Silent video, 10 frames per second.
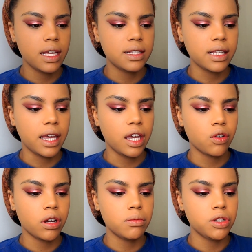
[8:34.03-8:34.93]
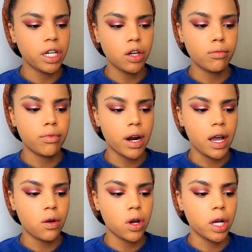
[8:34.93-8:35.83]
It's a cream gel
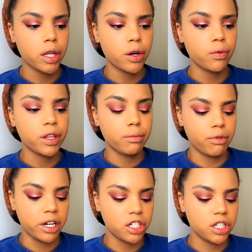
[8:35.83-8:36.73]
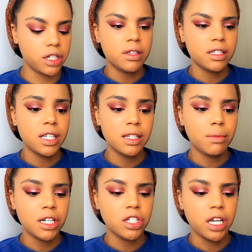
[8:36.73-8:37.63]
brow color with brush. This isn't
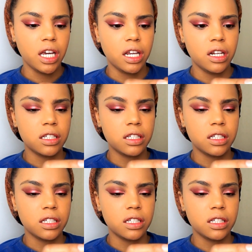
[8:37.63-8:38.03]
my shade.